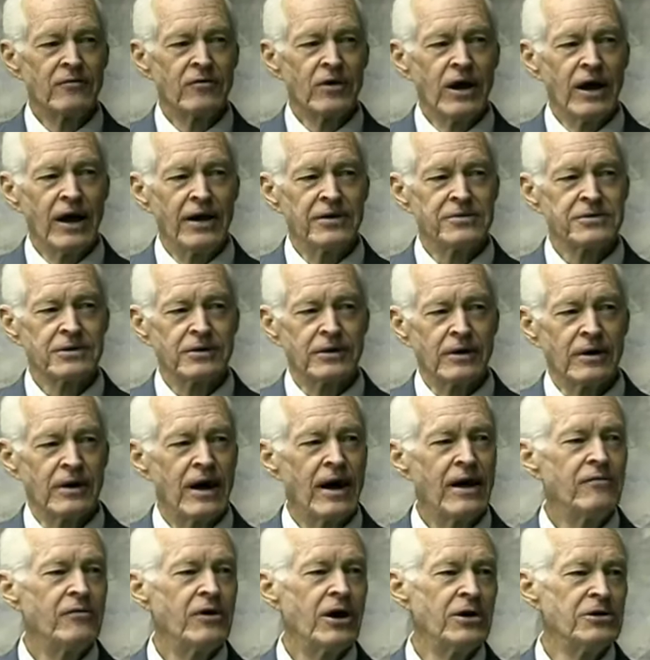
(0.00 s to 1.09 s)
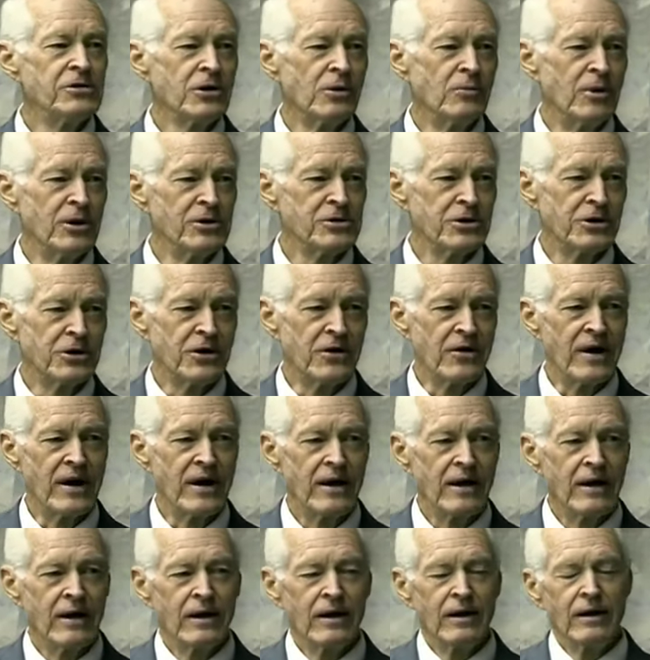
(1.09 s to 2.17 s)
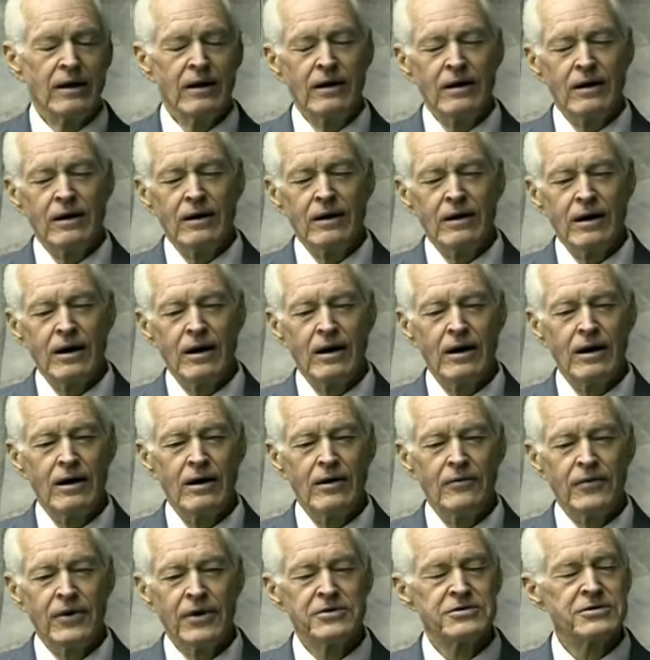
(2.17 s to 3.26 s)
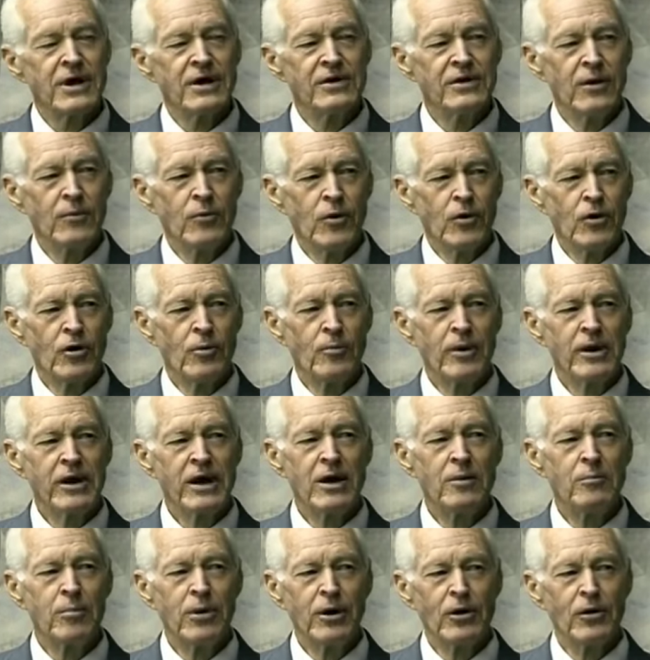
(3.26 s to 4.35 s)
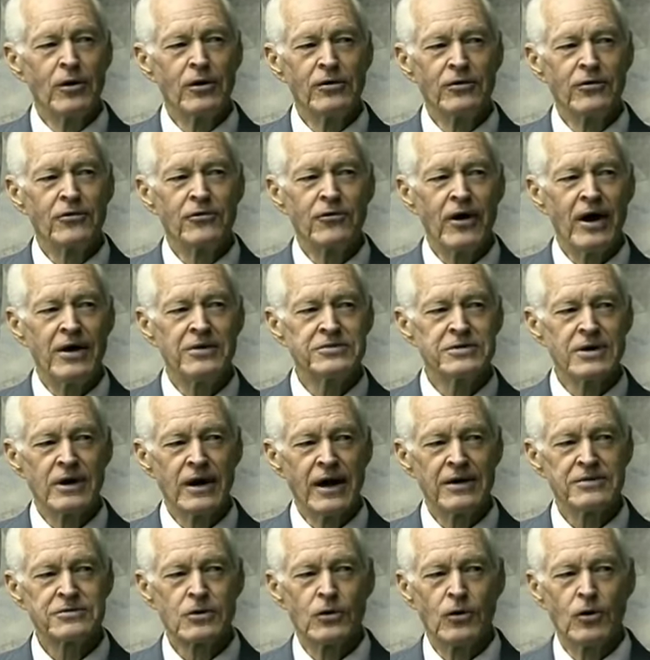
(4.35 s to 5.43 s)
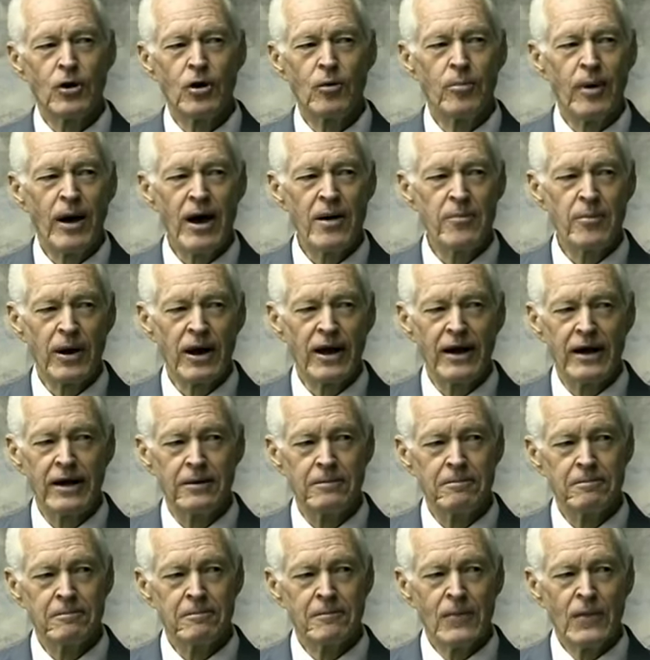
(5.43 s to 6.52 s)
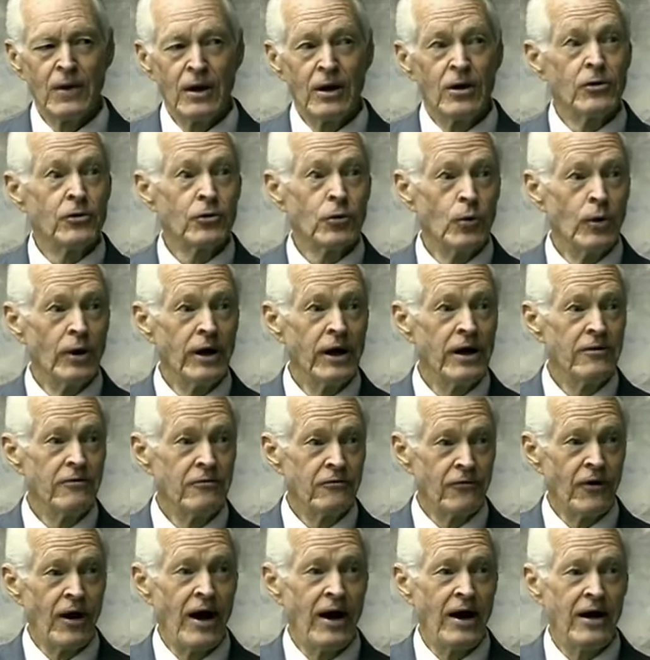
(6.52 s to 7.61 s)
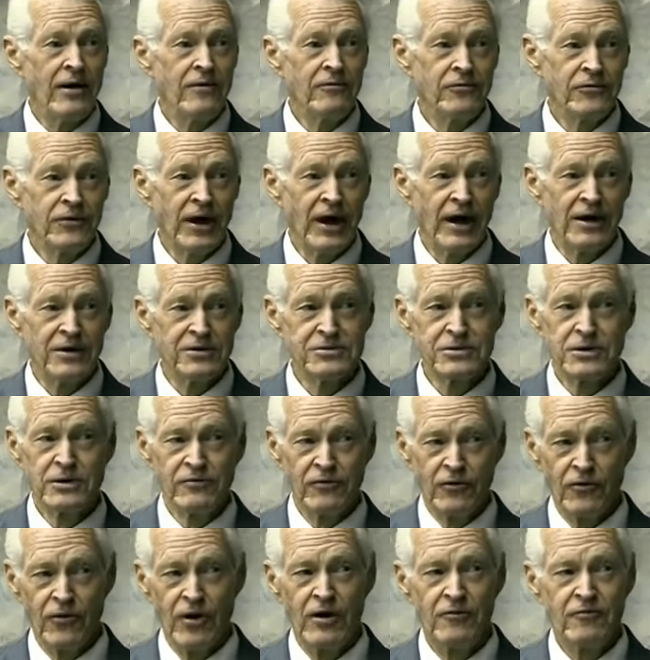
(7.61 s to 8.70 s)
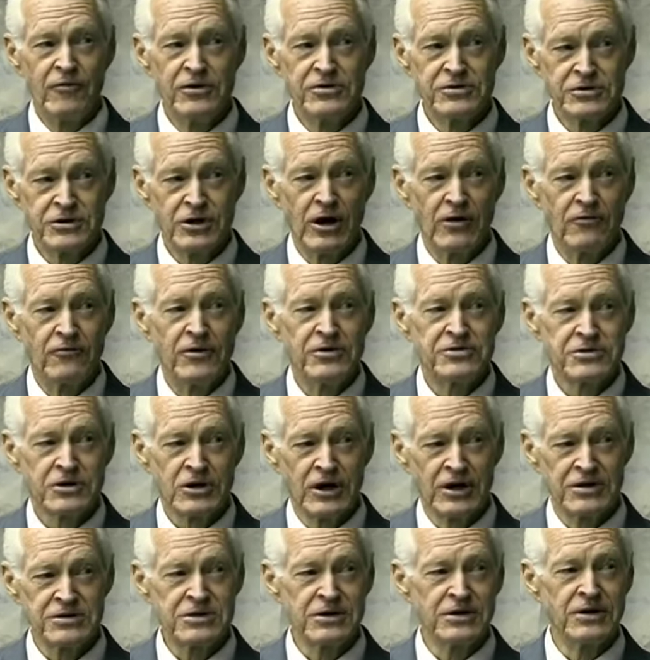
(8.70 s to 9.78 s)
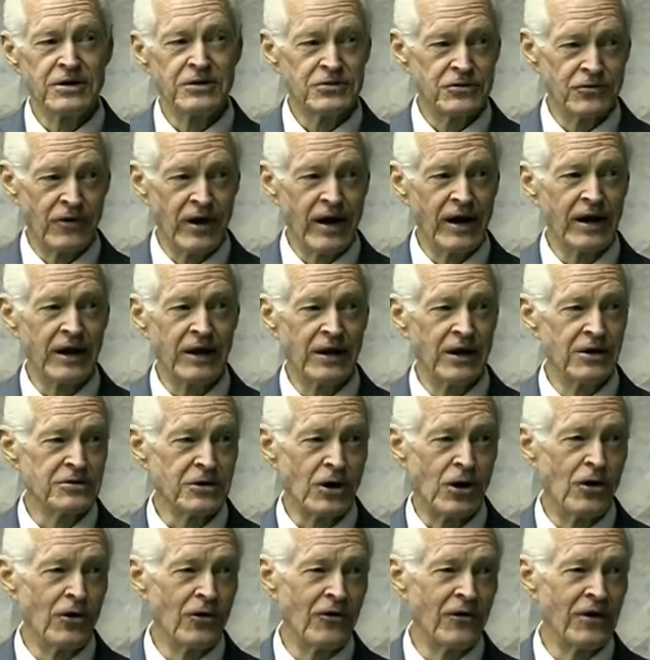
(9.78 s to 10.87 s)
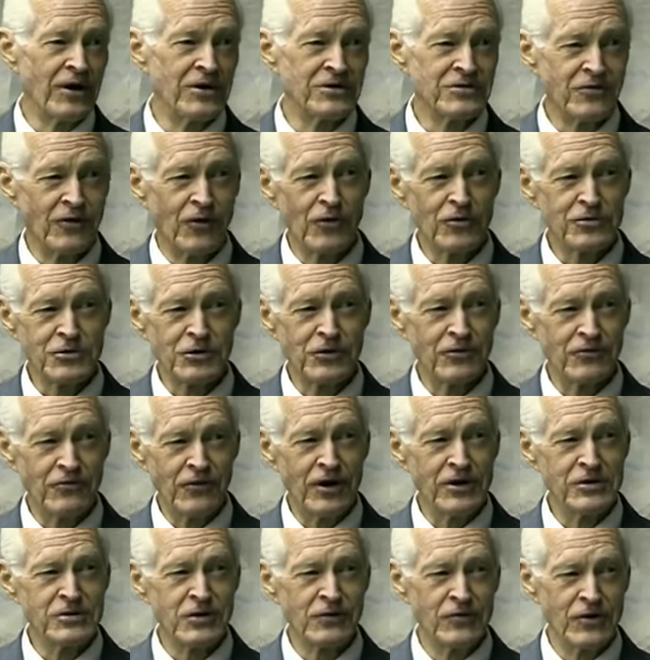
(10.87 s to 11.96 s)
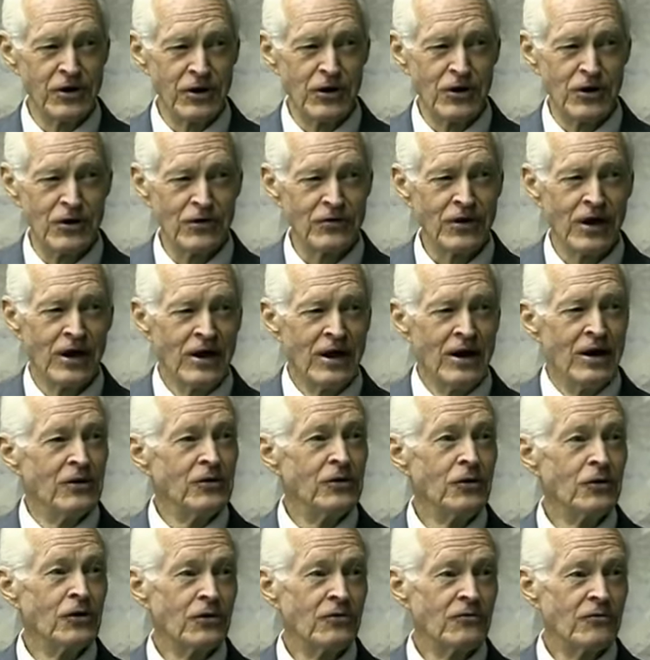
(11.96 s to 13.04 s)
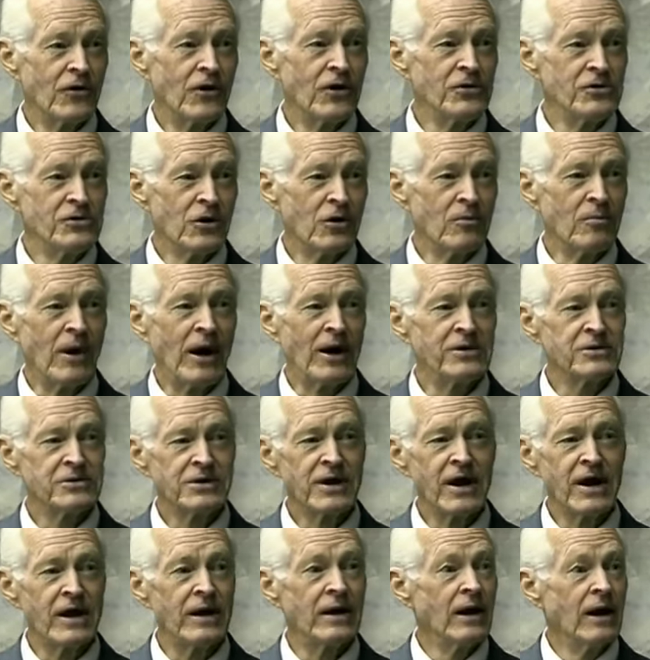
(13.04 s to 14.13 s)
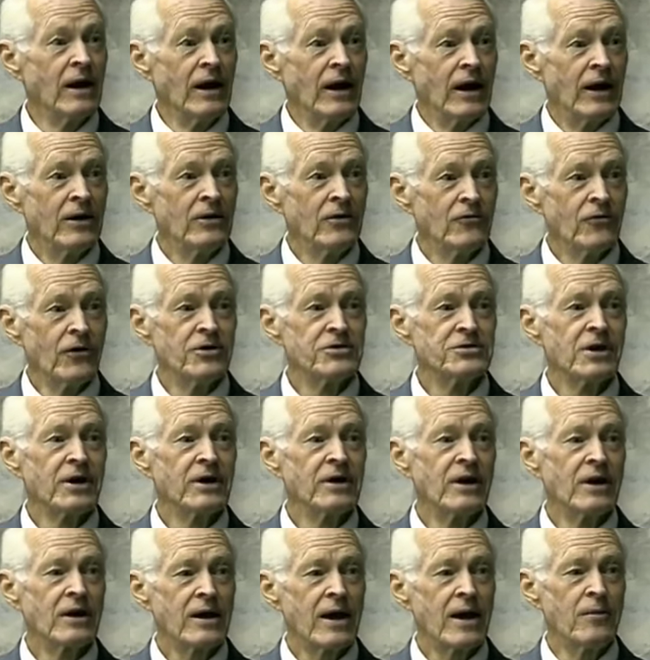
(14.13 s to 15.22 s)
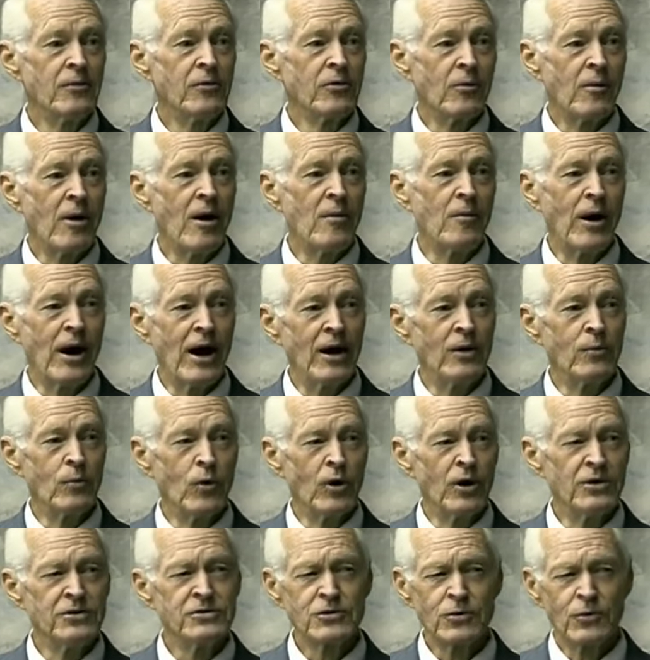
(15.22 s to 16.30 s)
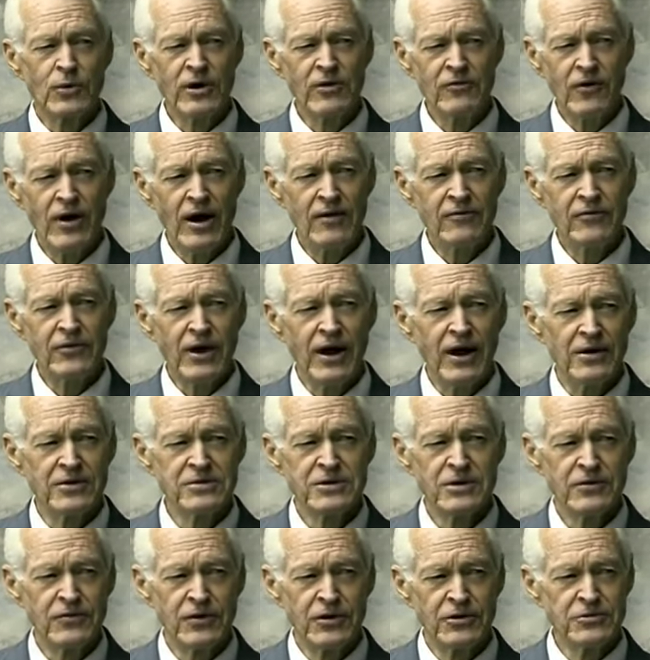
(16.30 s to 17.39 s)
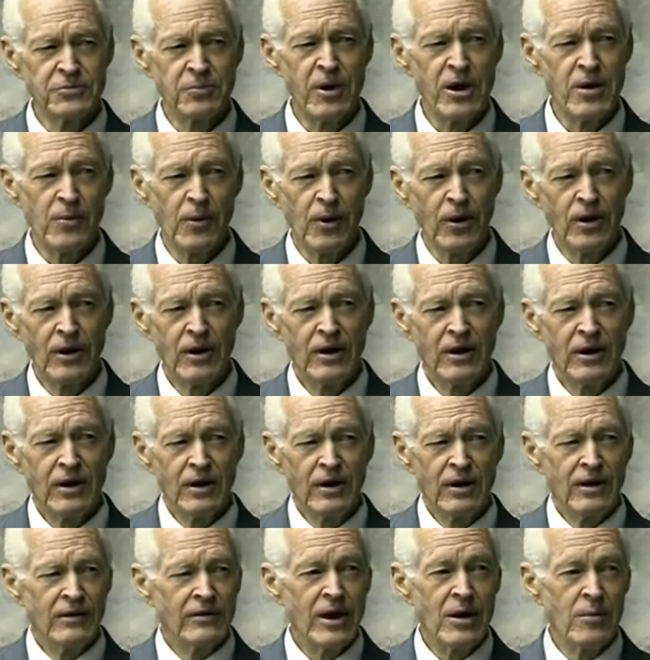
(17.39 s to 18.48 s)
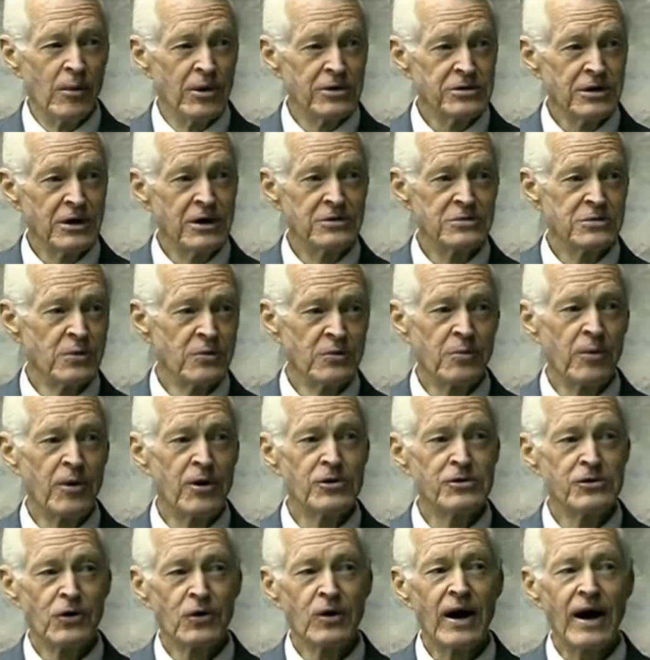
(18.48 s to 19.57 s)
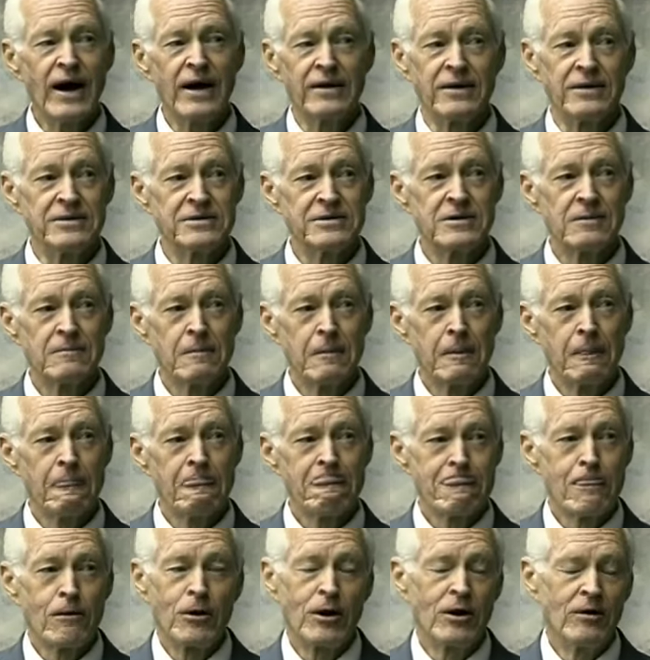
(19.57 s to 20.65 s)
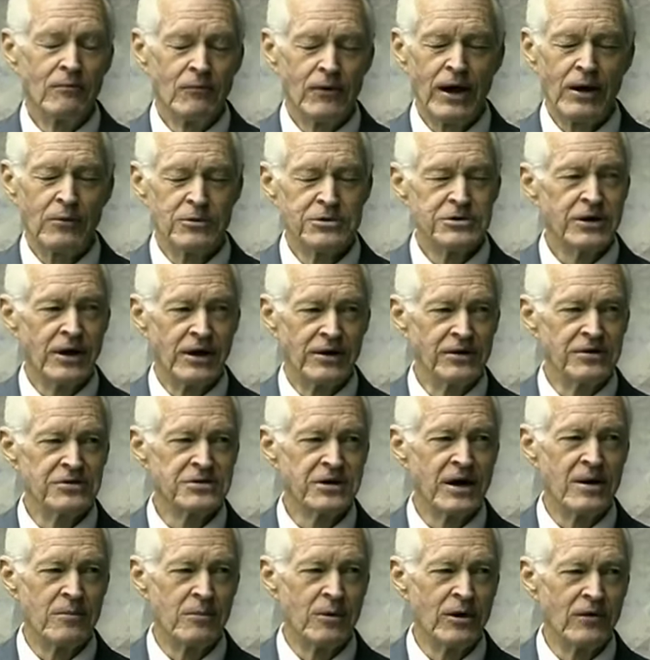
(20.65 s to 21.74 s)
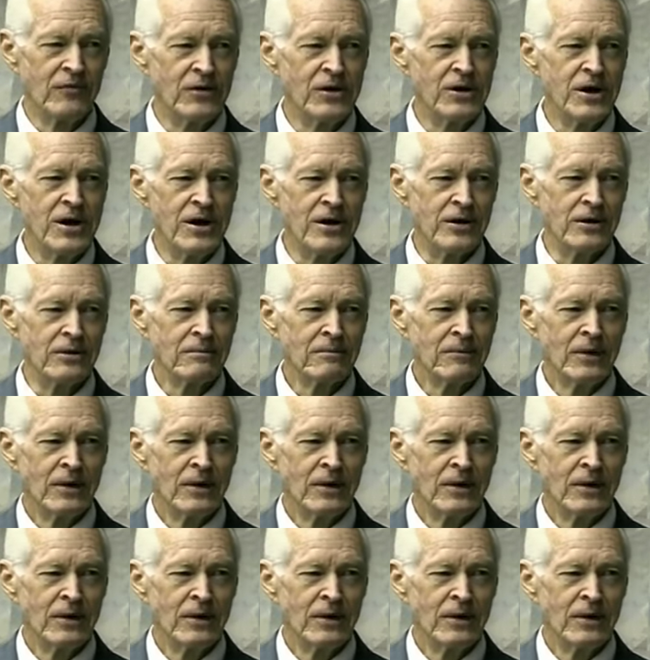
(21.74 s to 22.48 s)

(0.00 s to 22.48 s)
of Alaska, aviation missionary. They said they were going to begin building the Trans-Alaska Oil Pipeline. 25,000 of the roughest, toughest, cussedest, drinkingest, honoringest folks on the face of the earth to converge on my state. And the first thing that came to my mind was 25,000 of those people, they must need some spiritual guidance. Well, that was the understatement of the year.